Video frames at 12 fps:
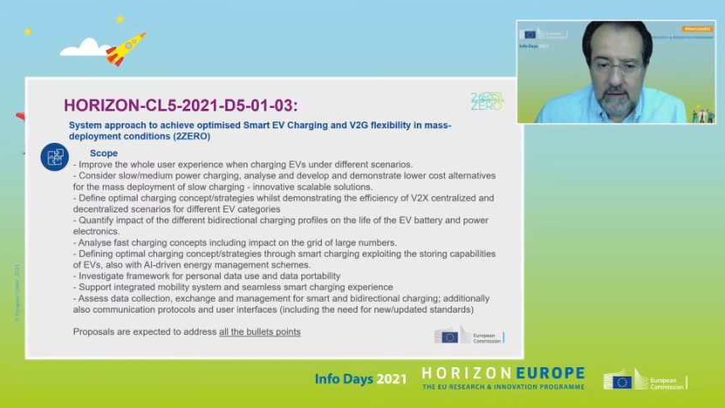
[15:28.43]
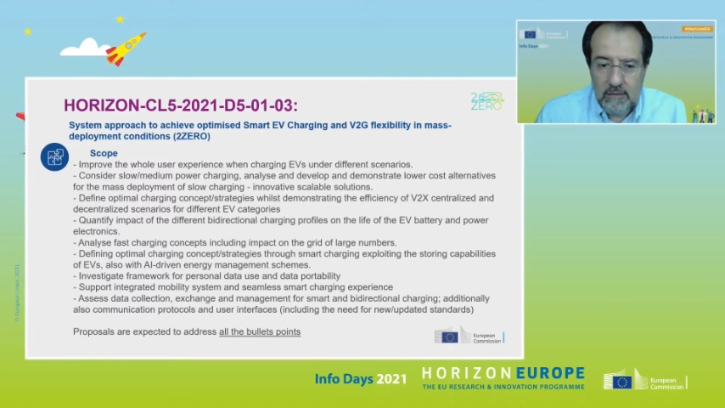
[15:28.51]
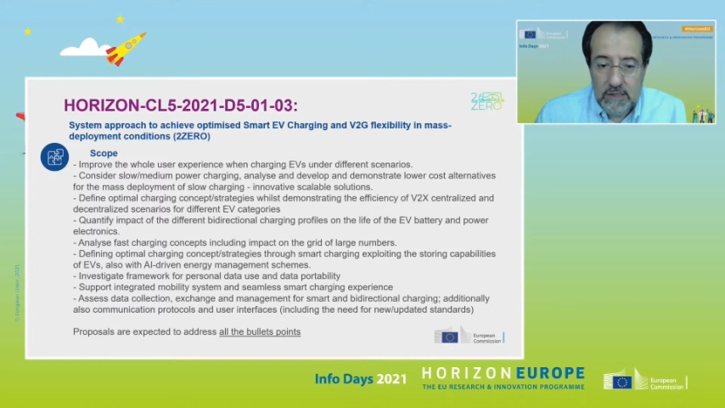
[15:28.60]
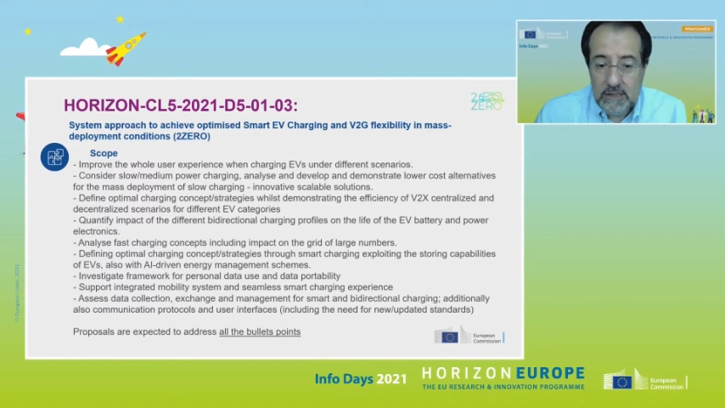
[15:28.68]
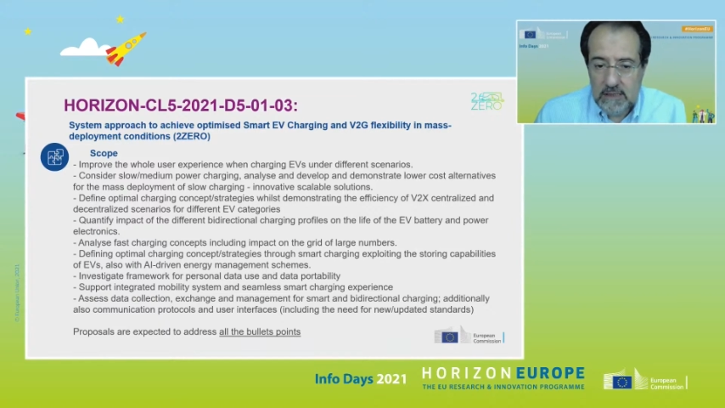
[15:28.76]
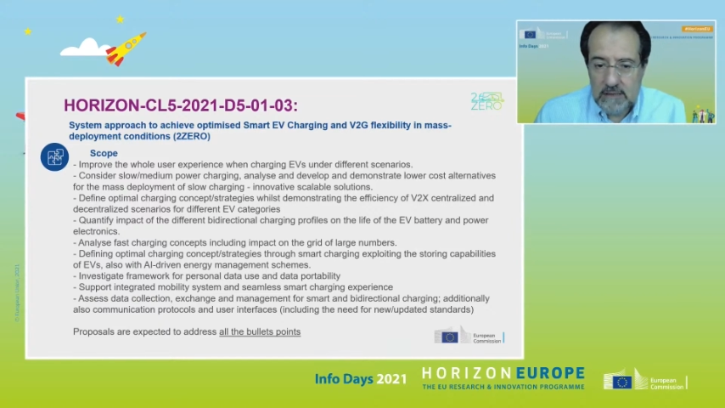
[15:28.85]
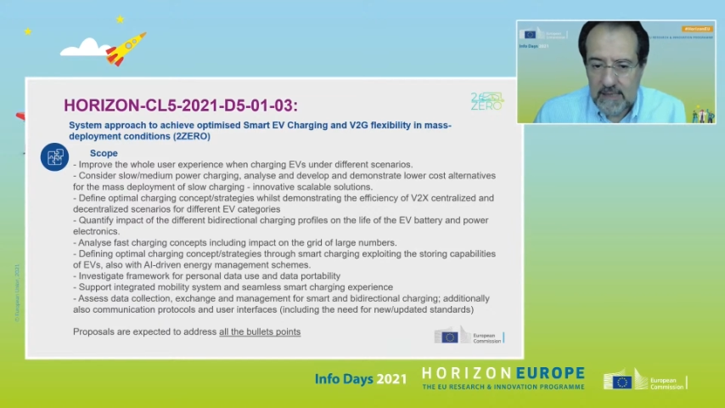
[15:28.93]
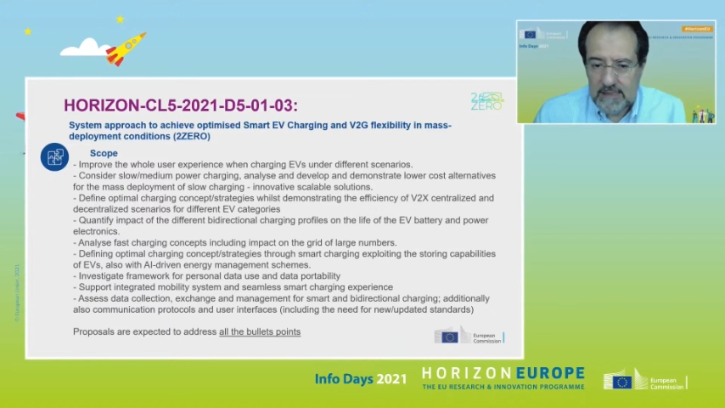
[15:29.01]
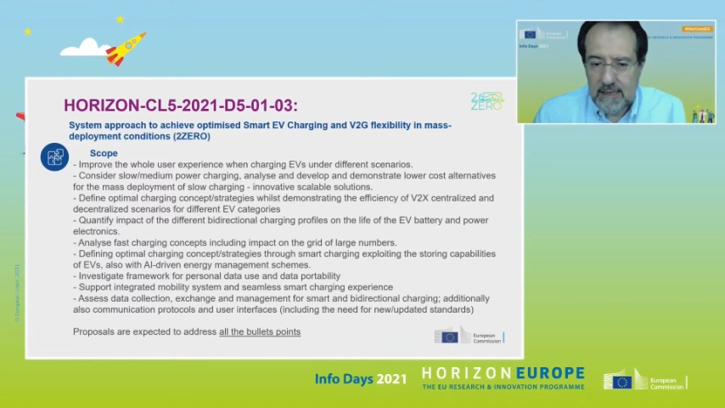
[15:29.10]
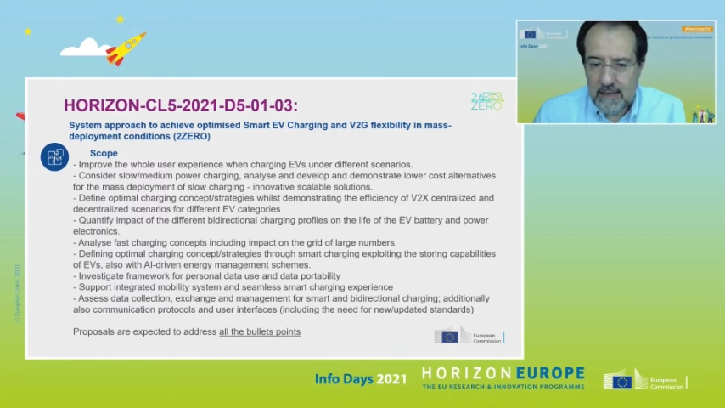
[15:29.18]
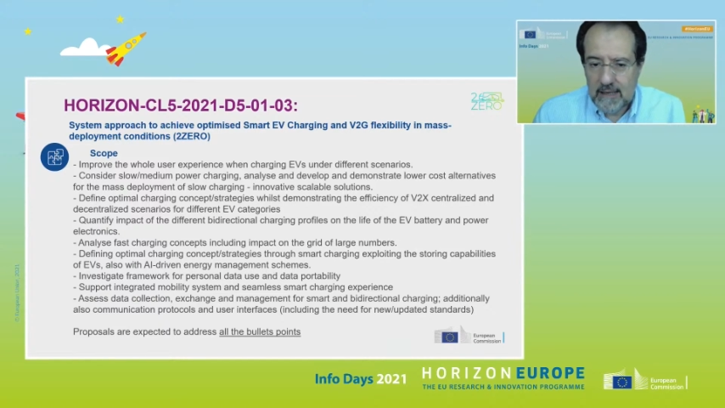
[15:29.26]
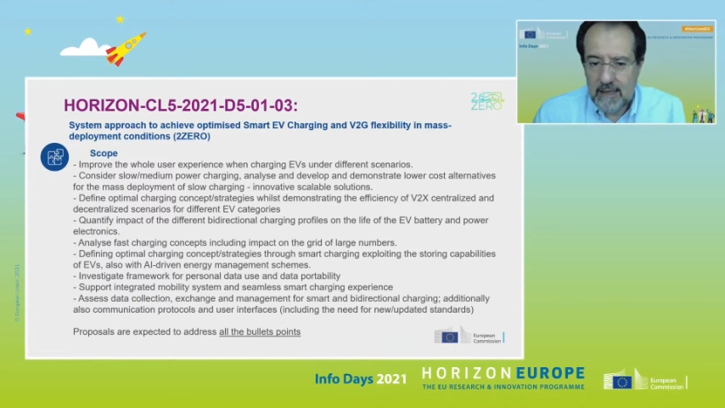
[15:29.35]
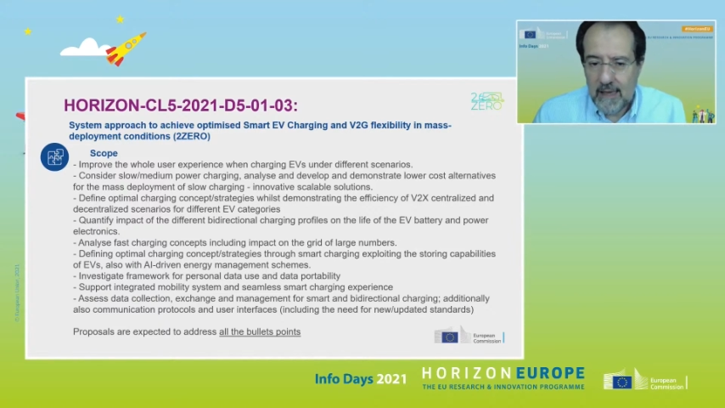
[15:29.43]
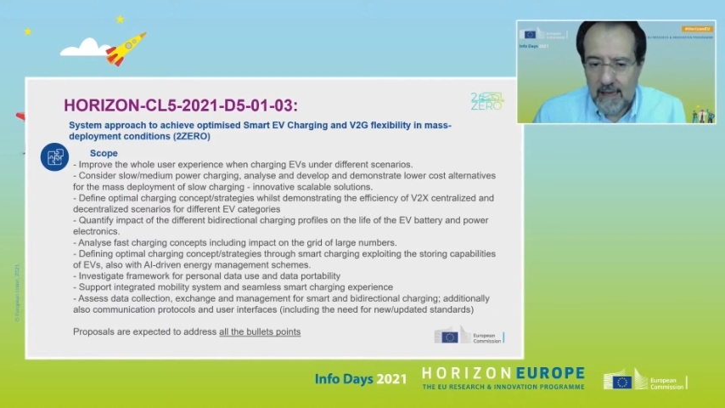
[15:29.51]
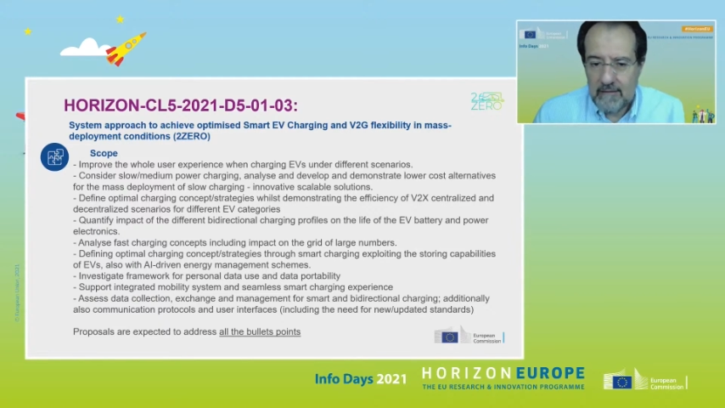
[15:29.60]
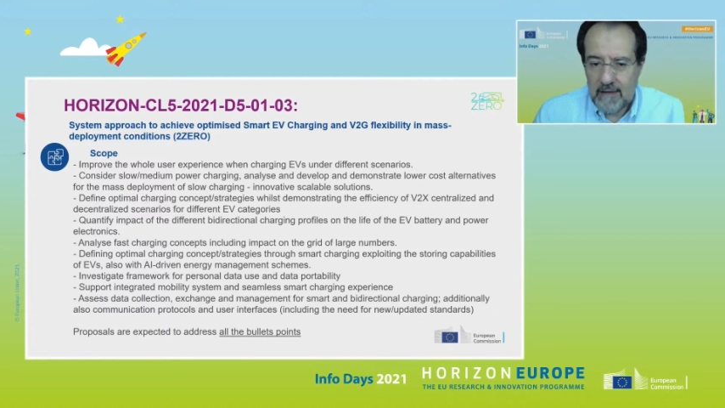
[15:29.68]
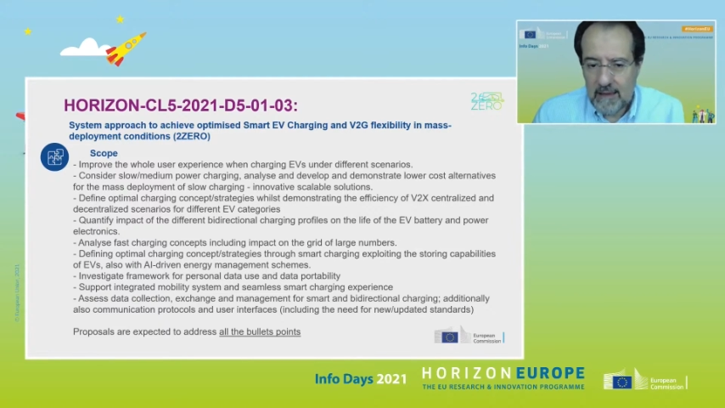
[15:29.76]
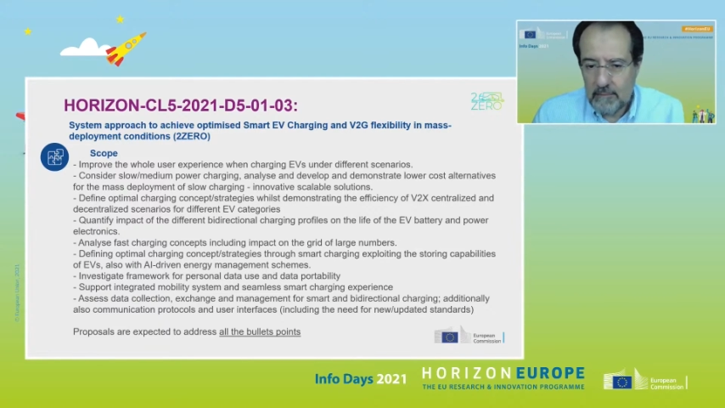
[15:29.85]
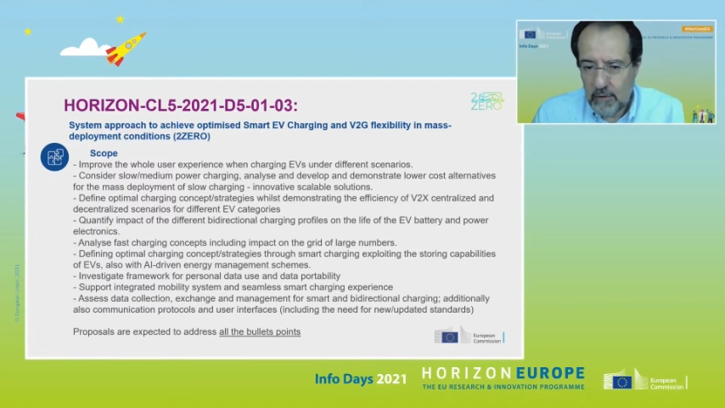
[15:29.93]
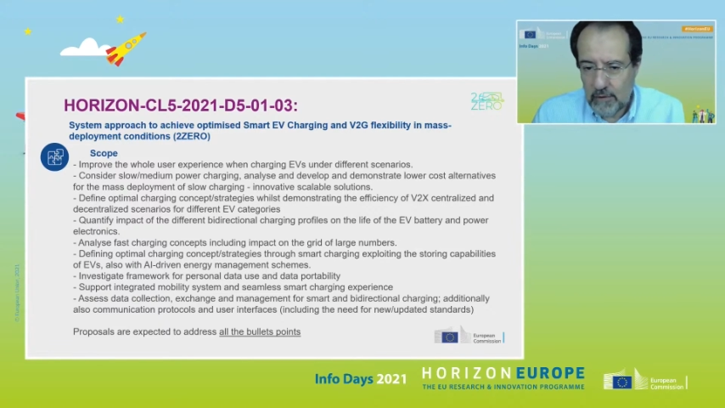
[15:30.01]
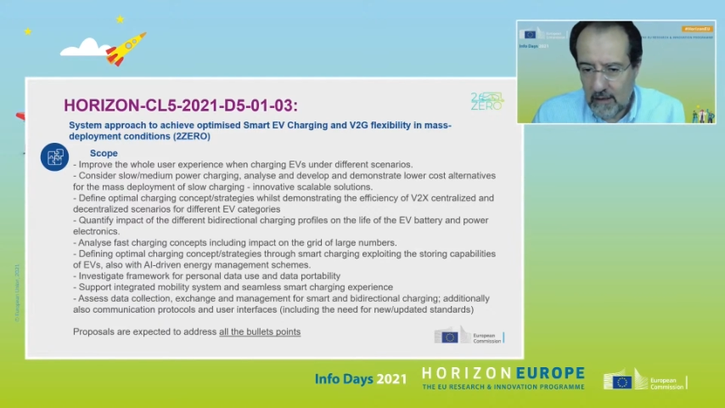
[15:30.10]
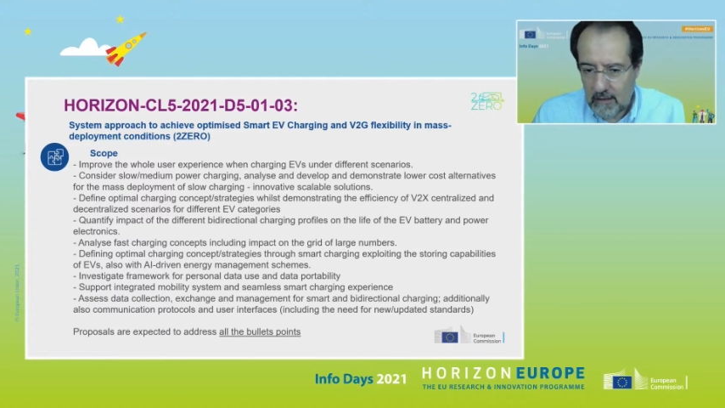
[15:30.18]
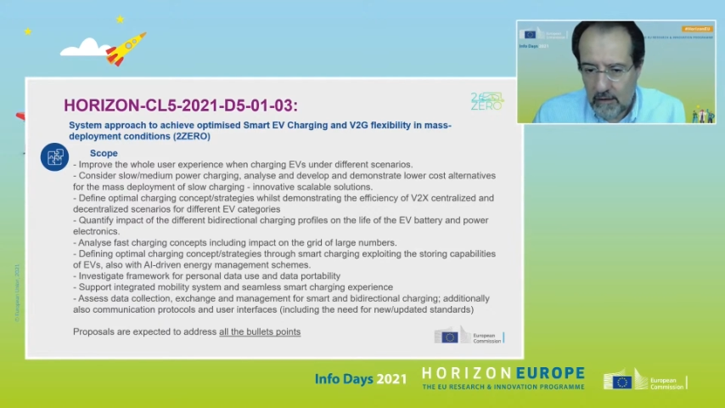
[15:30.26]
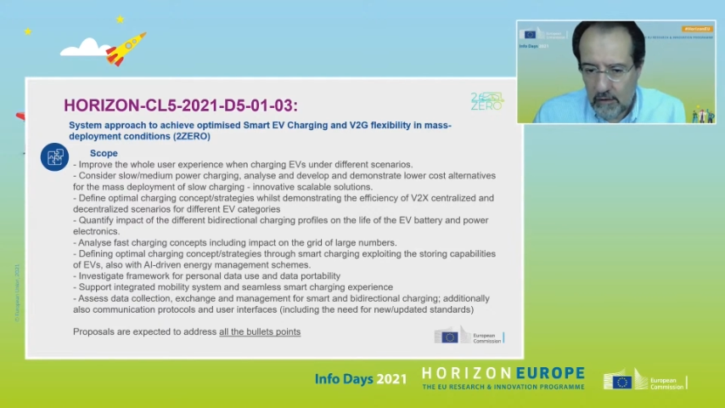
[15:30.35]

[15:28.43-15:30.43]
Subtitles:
which is basically having a model